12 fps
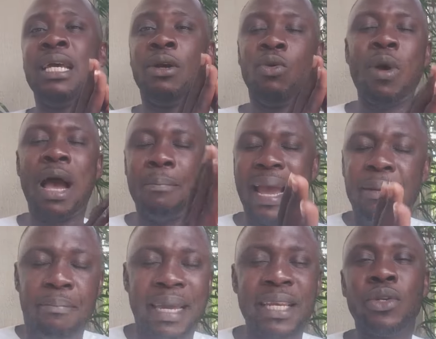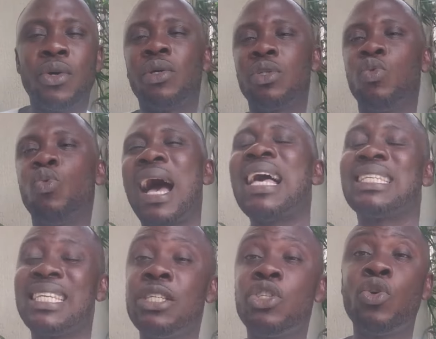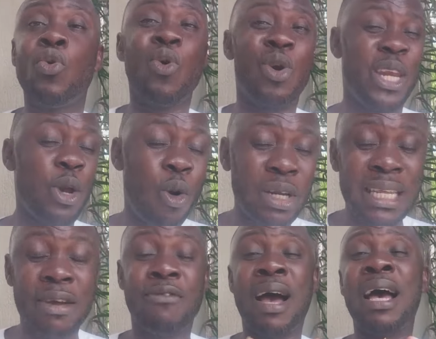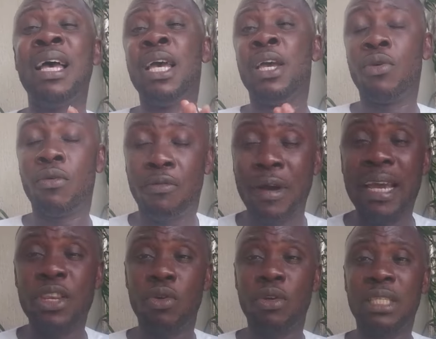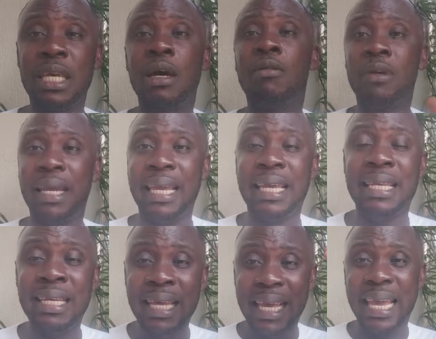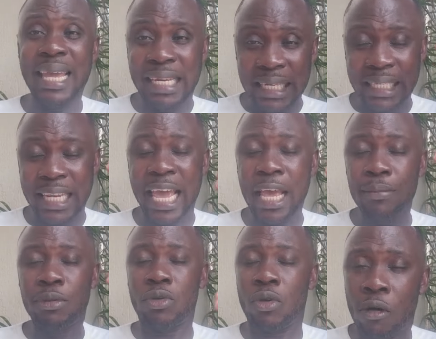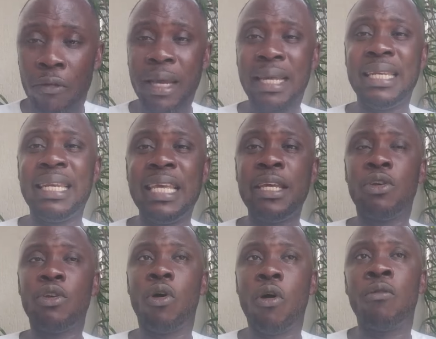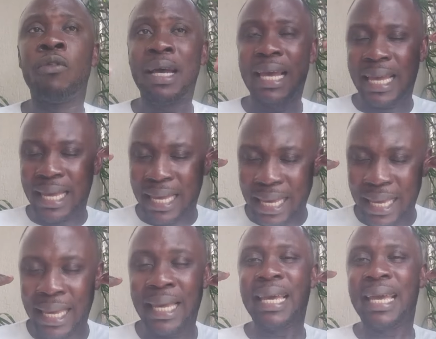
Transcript: who are my mentors, who assist you in whatever you find yourself in in terms of need of uh,